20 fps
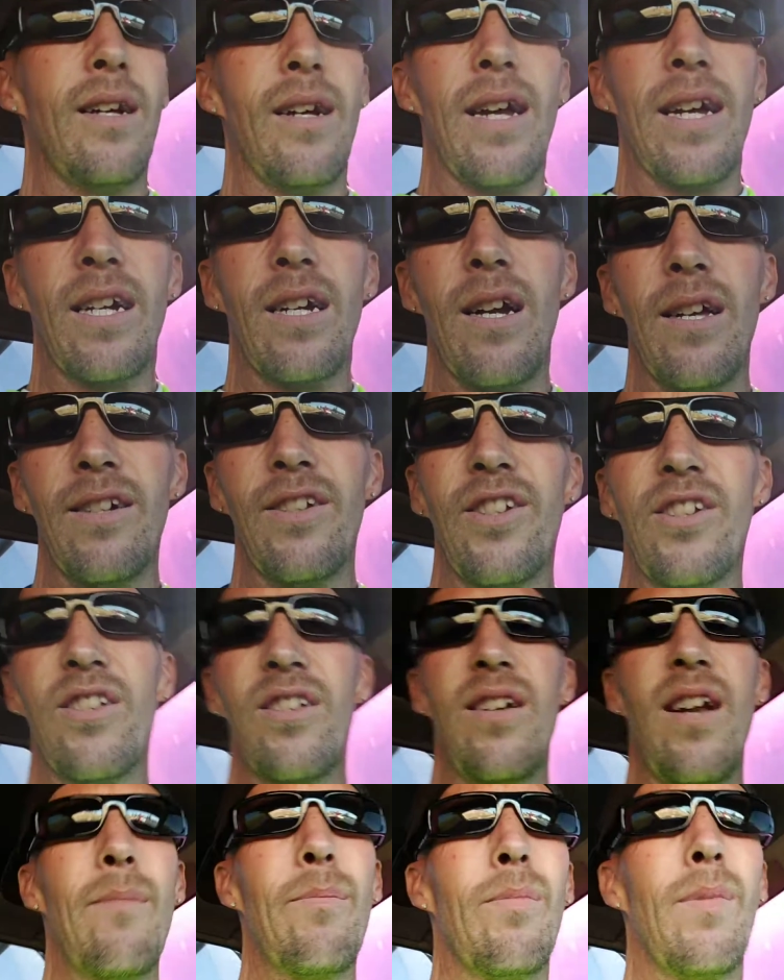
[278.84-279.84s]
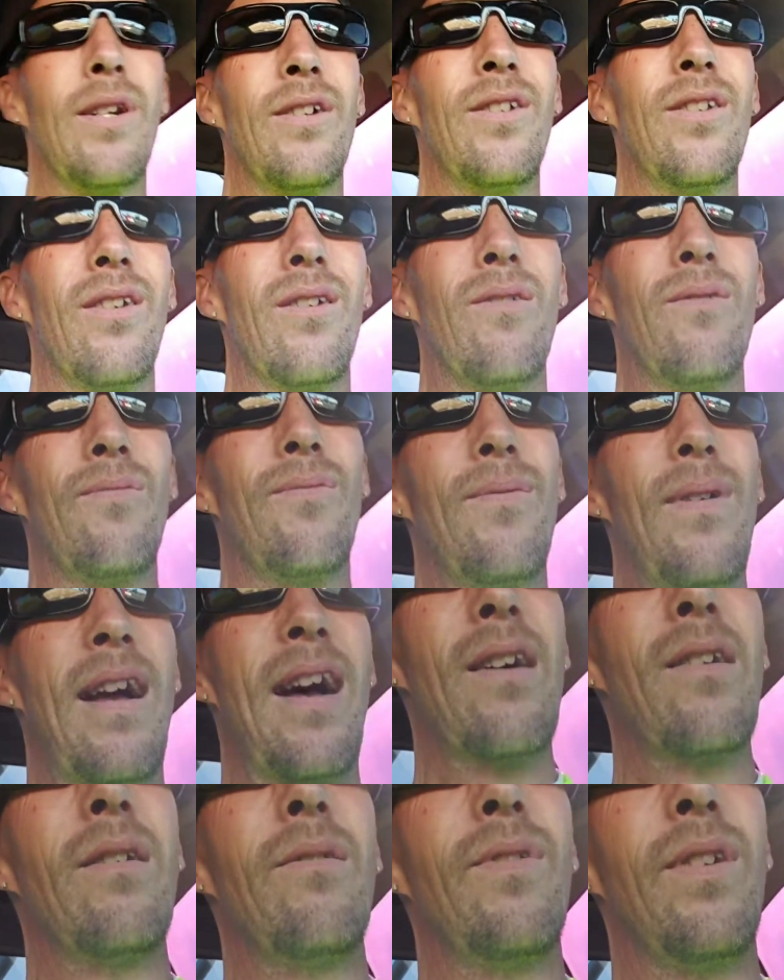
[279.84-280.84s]
kind of snapped myself
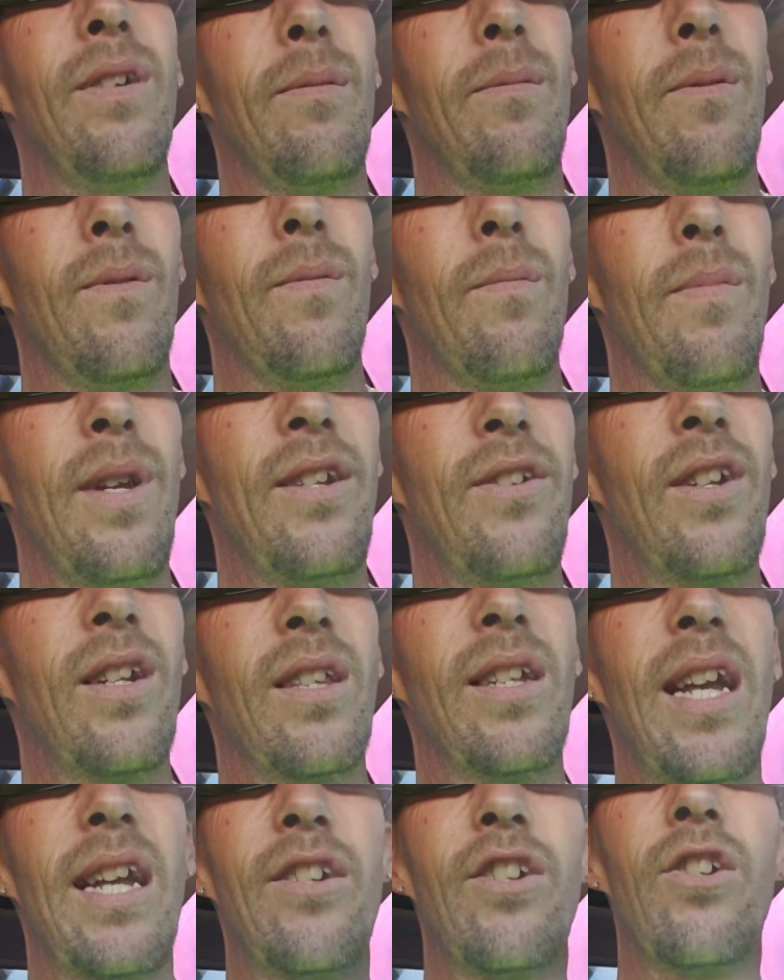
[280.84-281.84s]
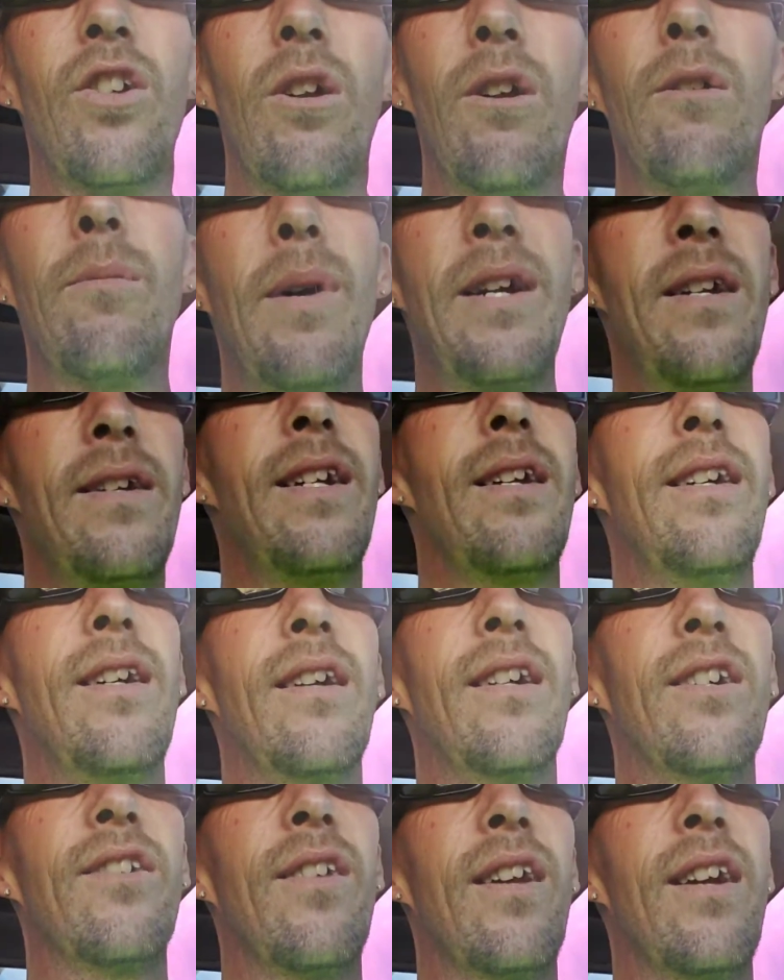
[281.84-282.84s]
out of it. Basically, I took
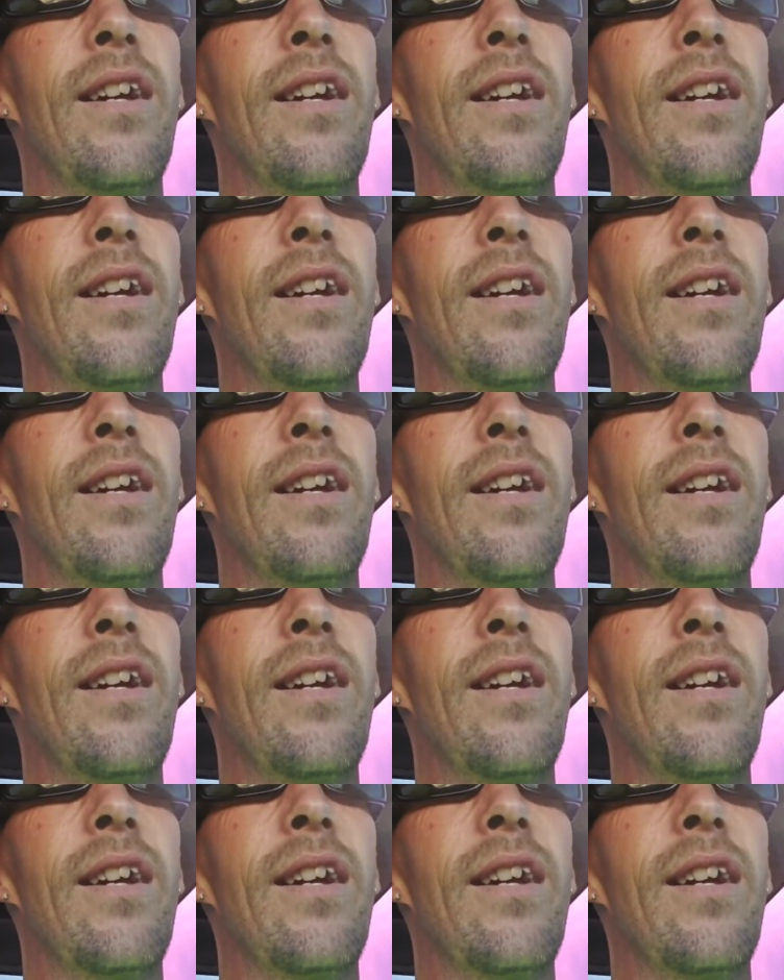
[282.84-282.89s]
because